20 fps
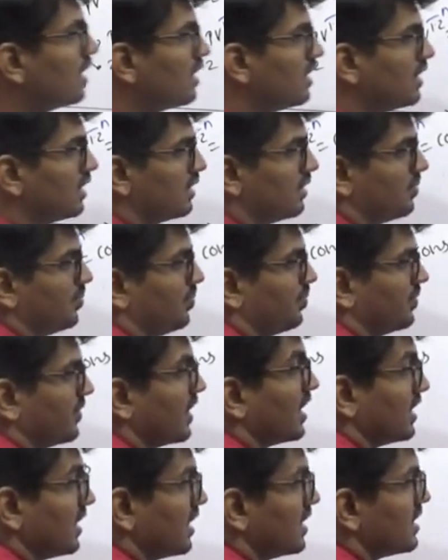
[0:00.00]

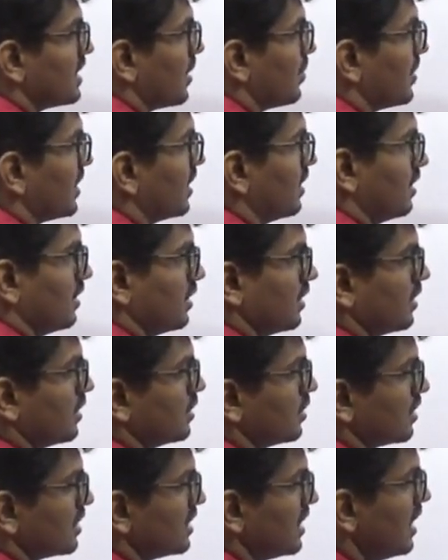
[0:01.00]
The third chapter.
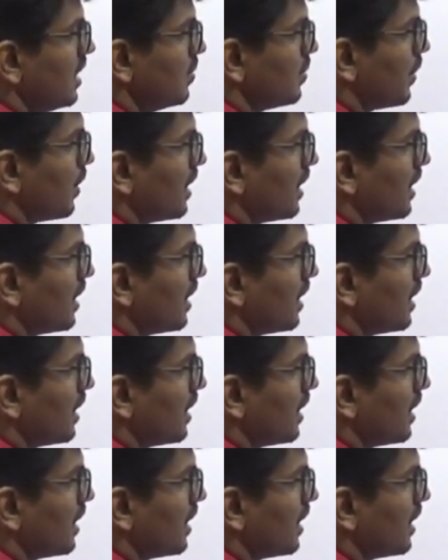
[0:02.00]
So C